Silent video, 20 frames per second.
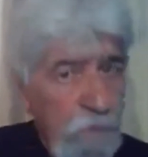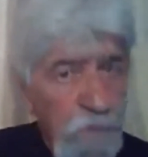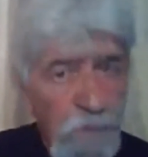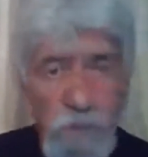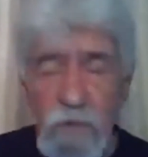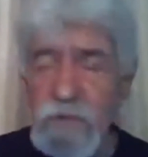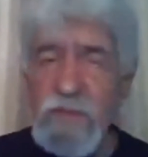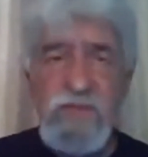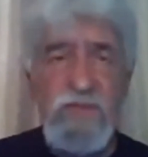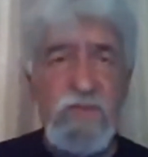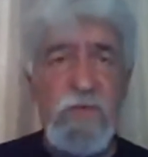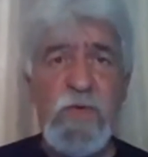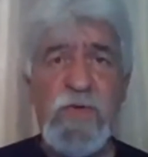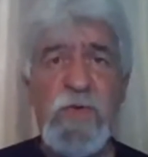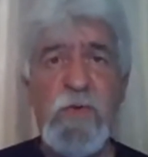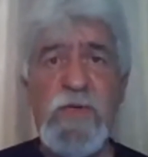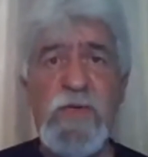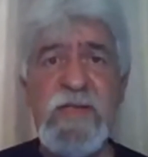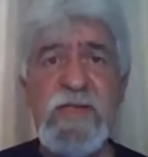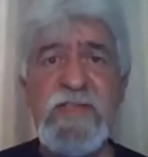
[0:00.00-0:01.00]
that's what I
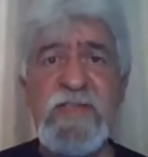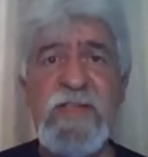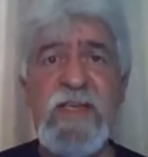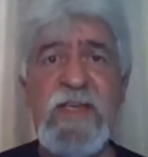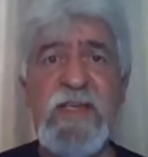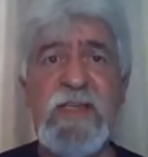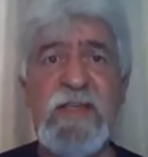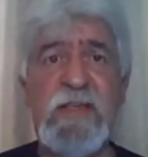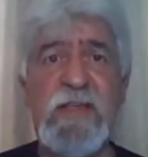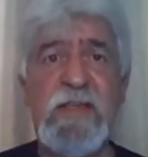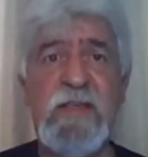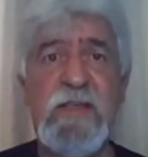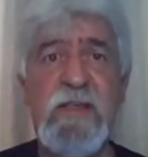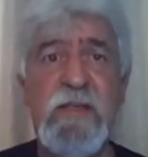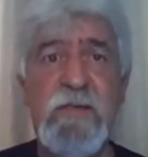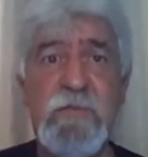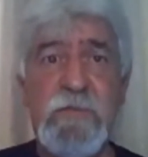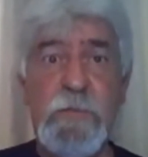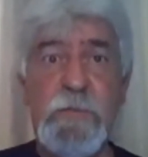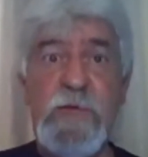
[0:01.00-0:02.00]
want to say.
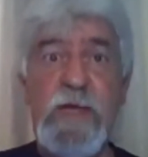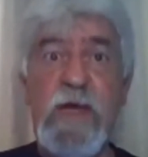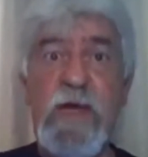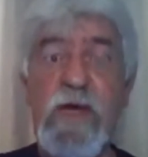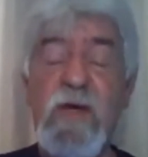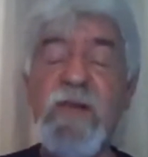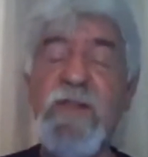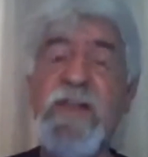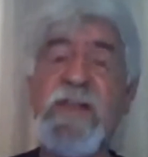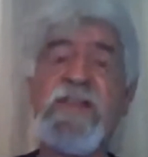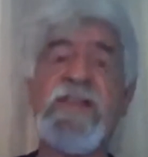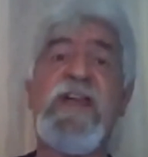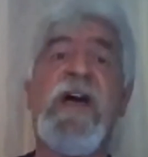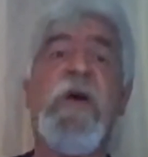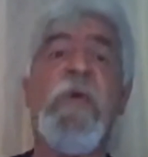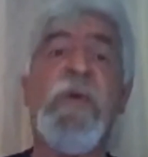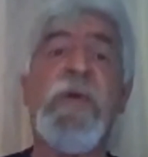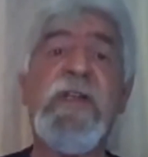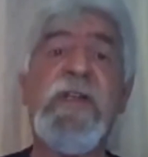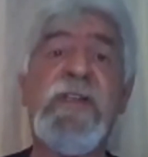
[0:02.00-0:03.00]
From now on, that's how I
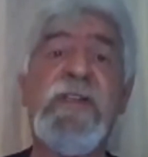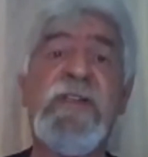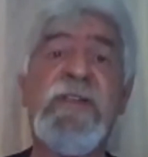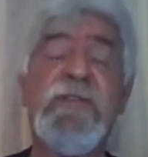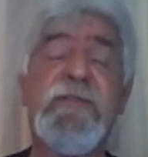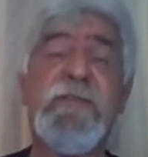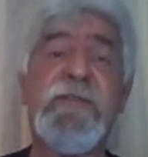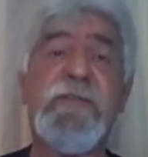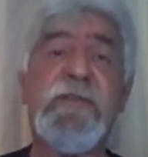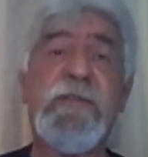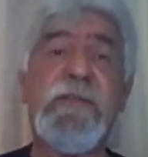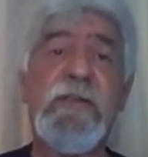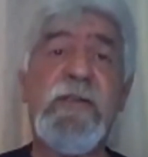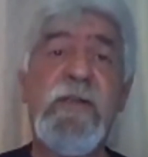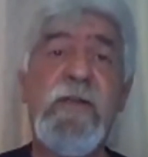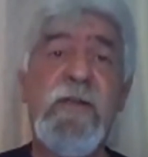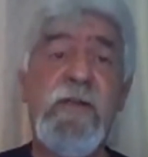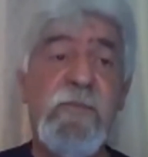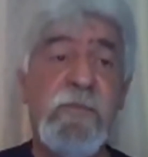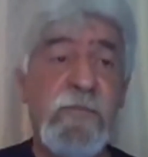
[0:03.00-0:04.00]
want to live.
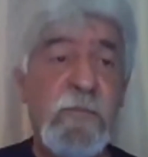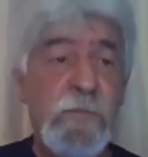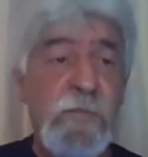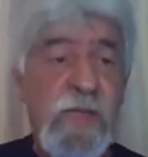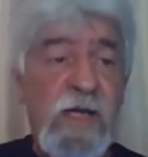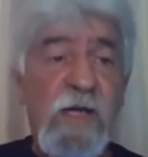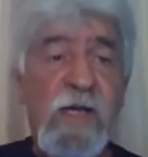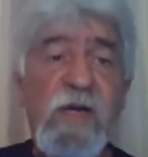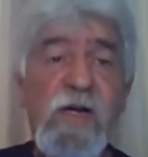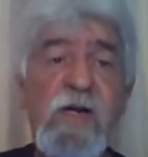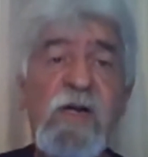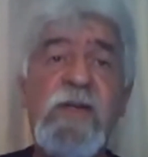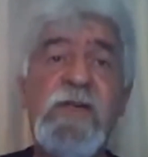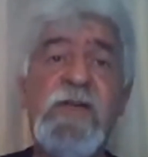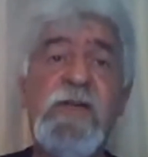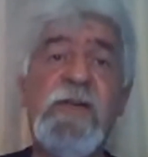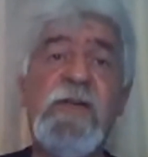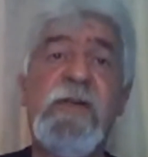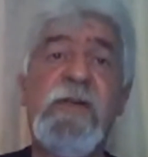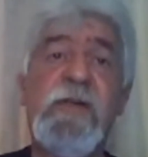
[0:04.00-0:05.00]
From now on,
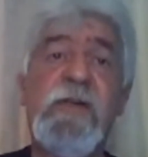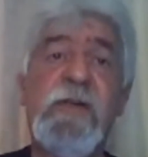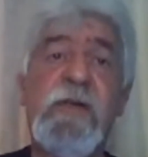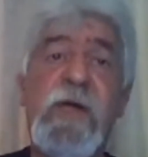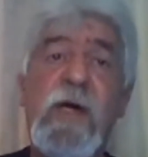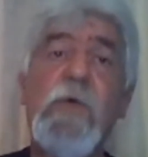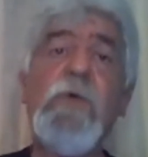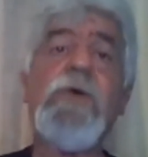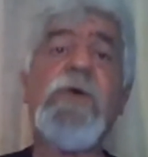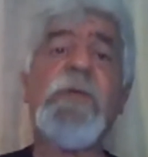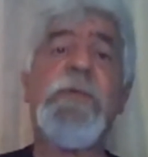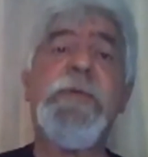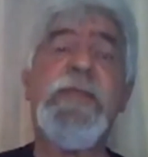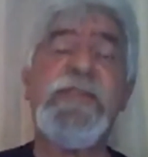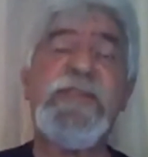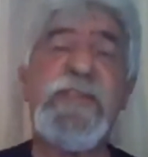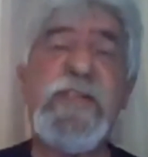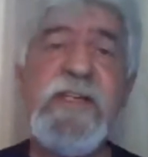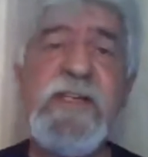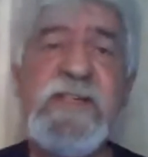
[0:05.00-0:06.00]
I want to be a
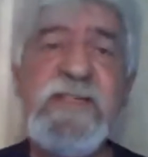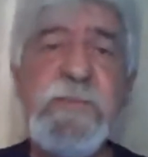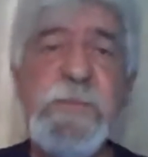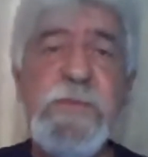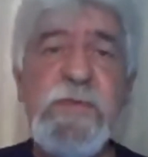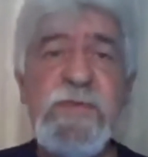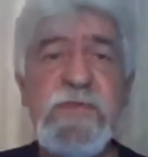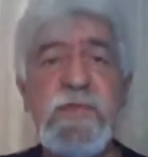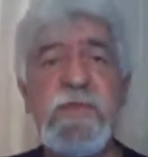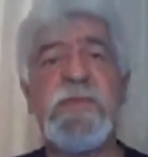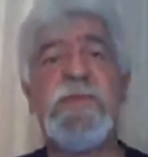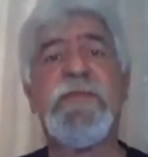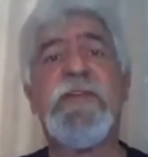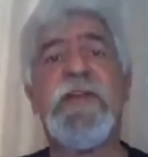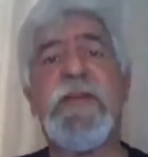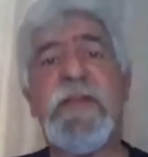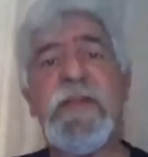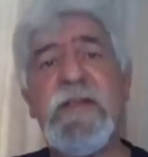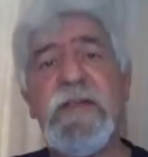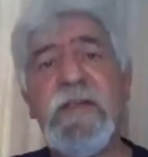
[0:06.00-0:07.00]
changed person,
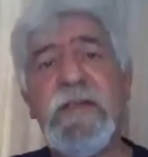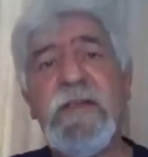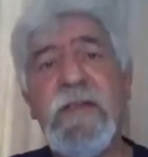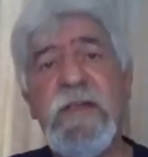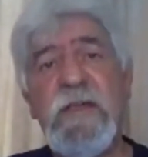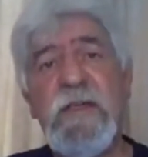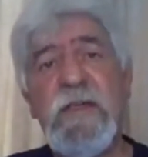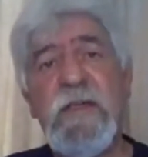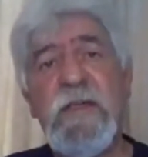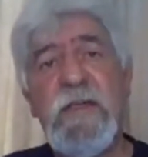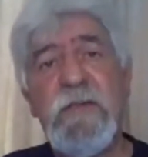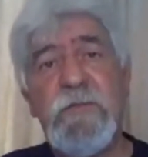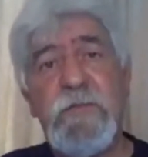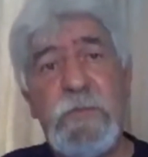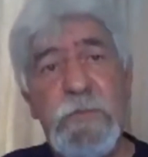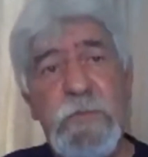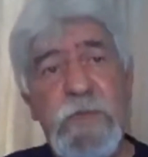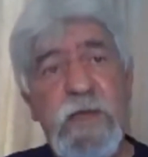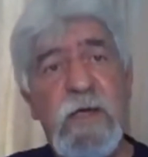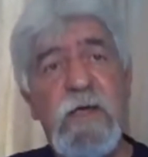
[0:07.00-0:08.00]
Father.
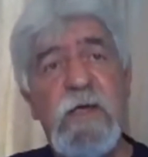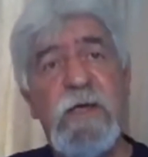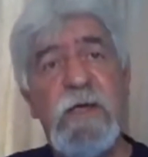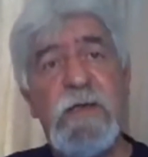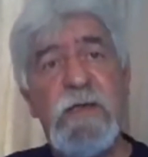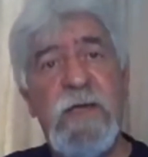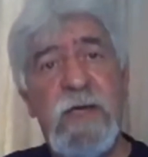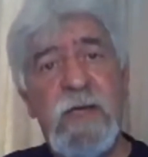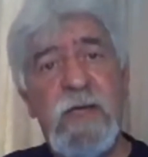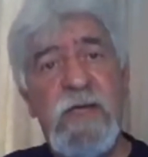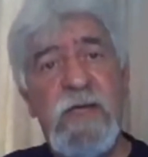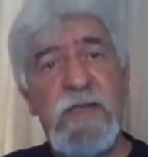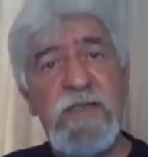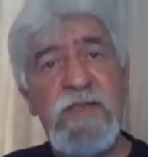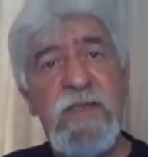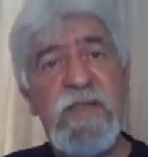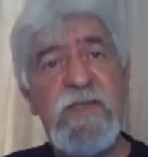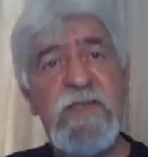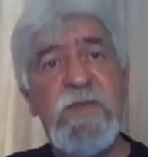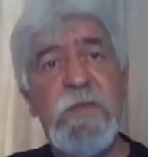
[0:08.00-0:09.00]
From now on, I can
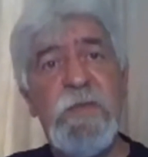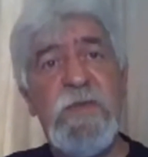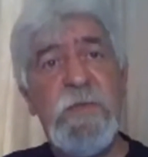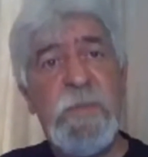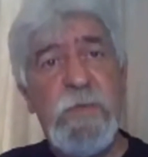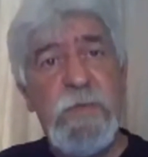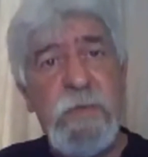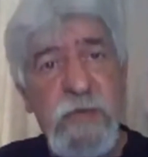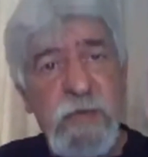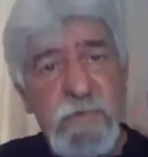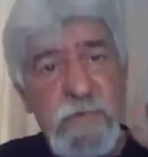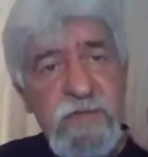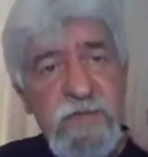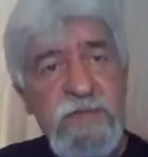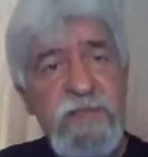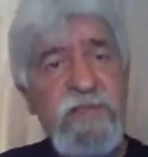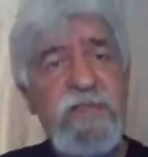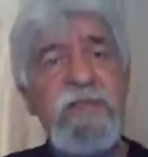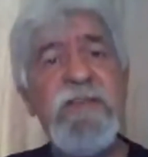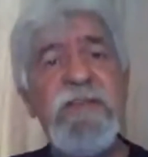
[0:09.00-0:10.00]
say to people, I've
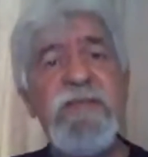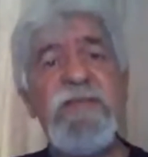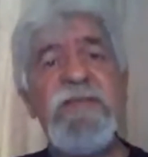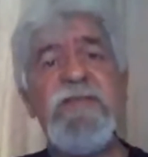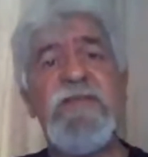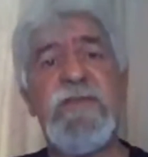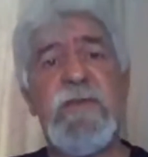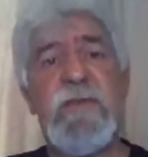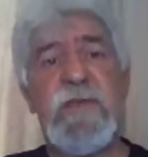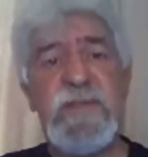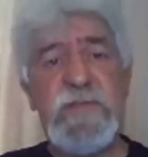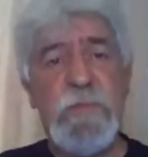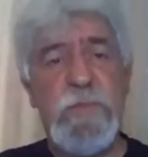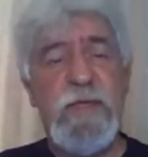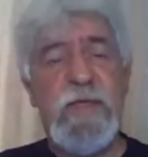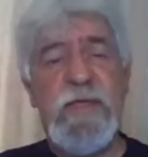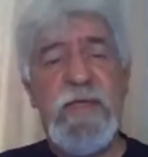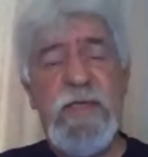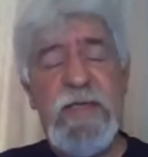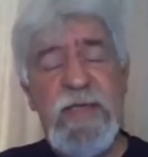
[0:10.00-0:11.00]
received you
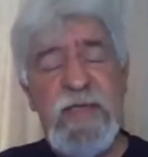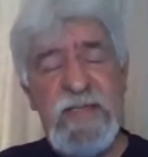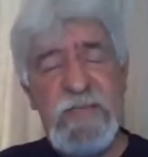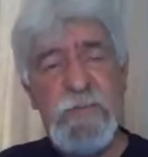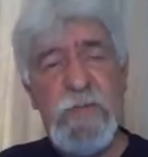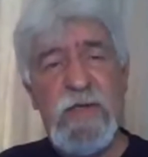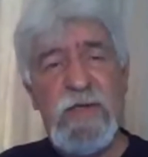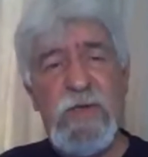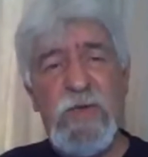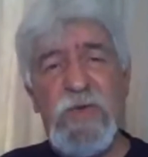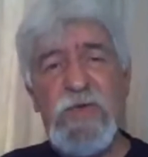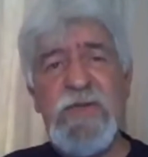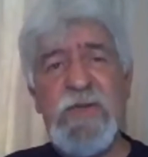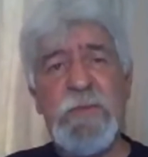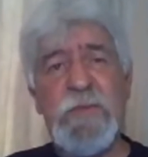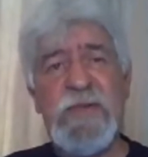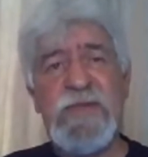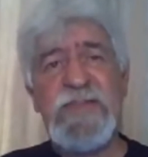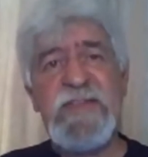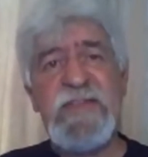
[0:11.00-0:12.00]
as my Lord and
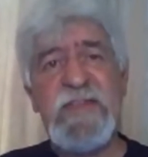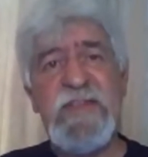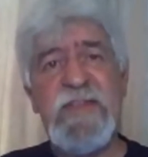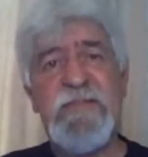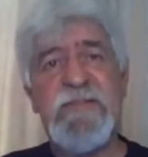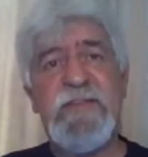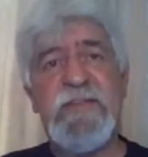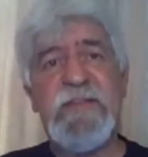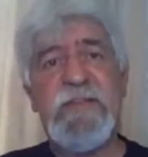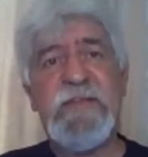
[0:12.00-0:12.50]
my Savior,